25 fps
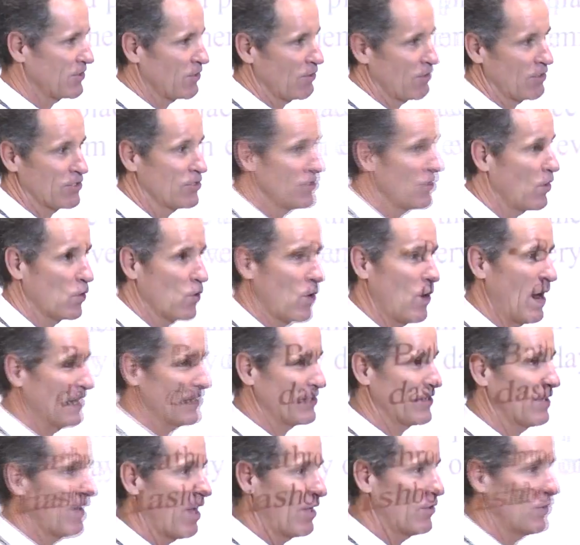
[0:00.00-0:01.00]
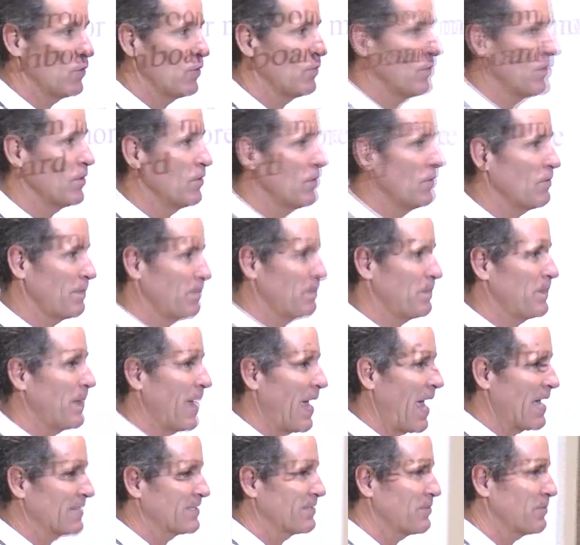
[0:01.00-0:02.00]
So there's no question on who
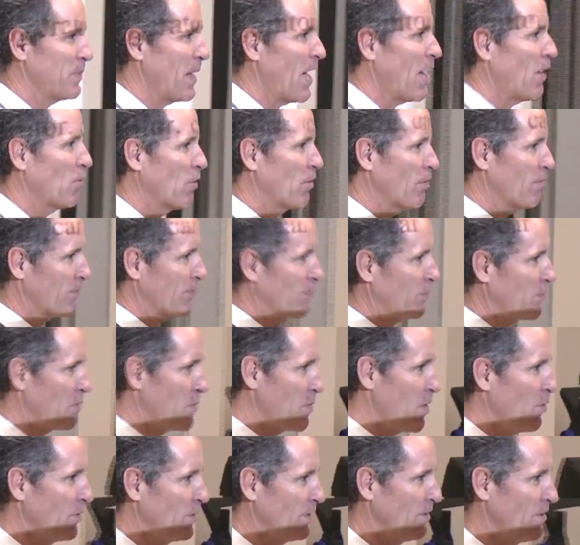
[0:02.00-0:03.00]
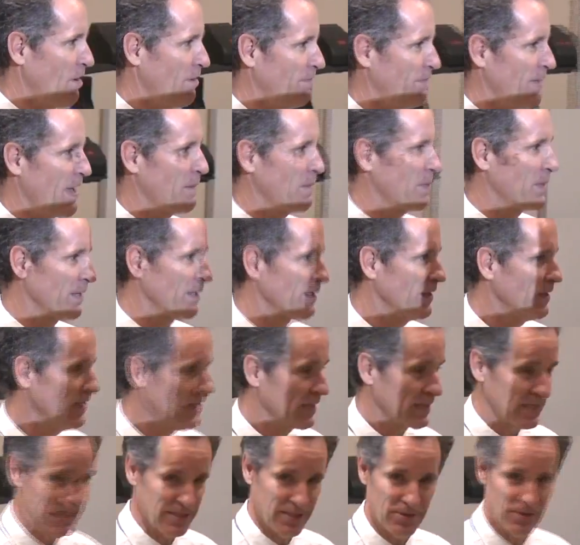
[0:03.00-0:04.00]
has the power of the remote in our family,
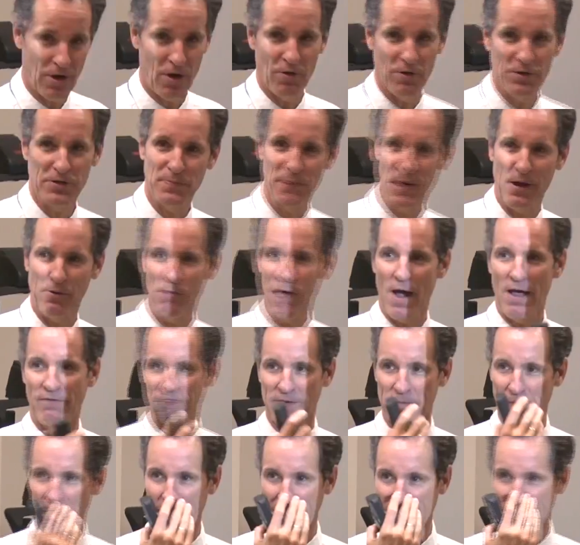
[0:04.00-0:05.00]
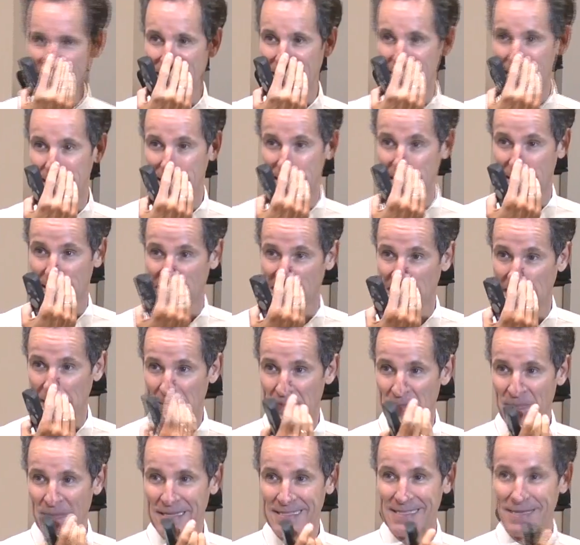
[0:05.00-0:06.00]
because it's always my wife or my kids.
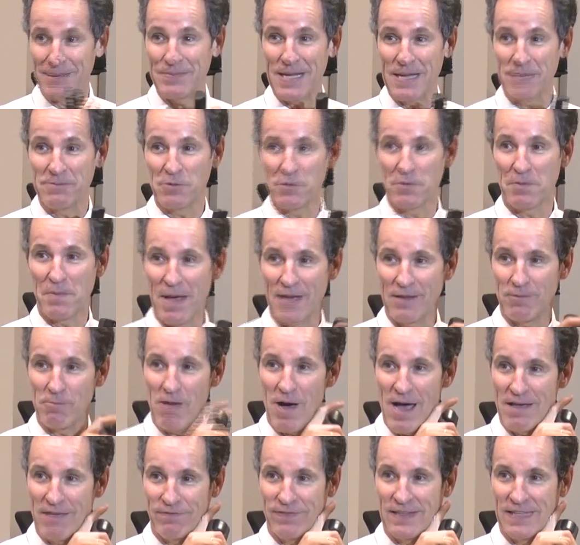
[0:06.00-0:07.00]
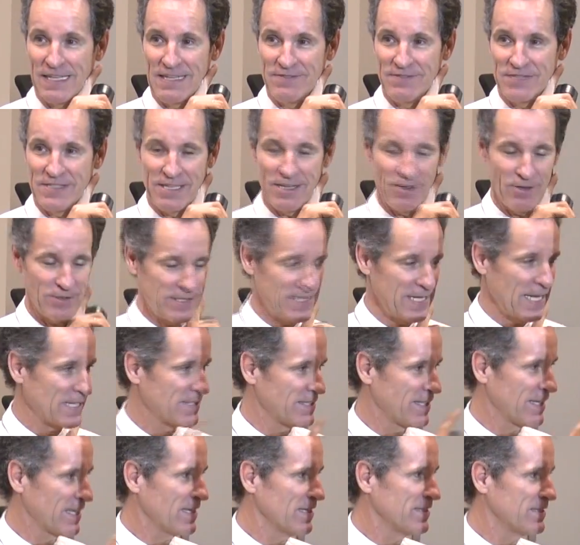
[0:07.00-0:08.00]
Sometimes when my wife leaves, she goes
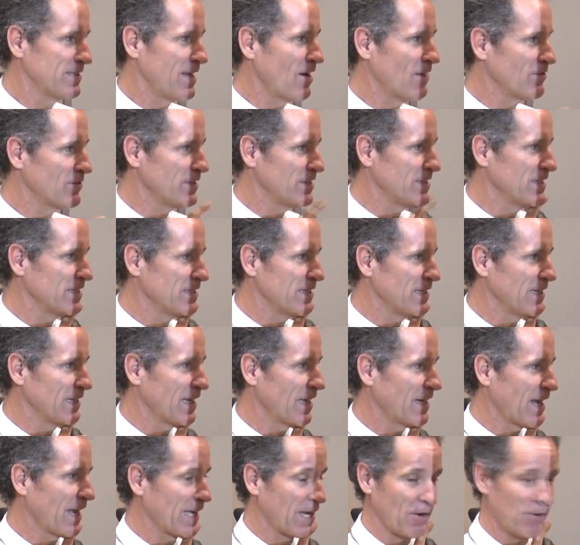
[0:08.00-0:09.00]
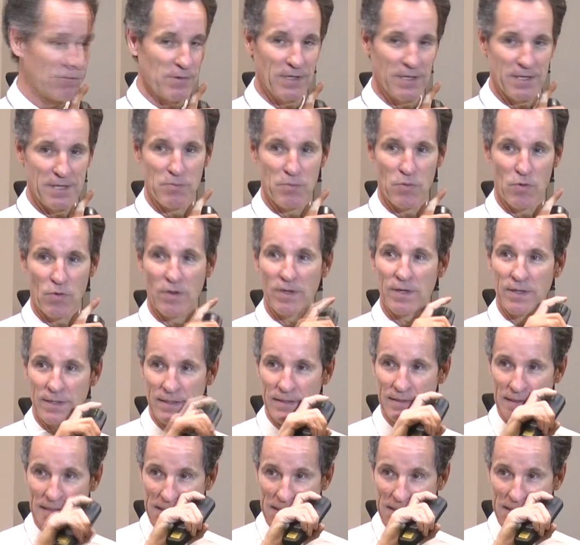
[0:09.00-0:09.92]
takes the kids down to Disney, and I get really bored.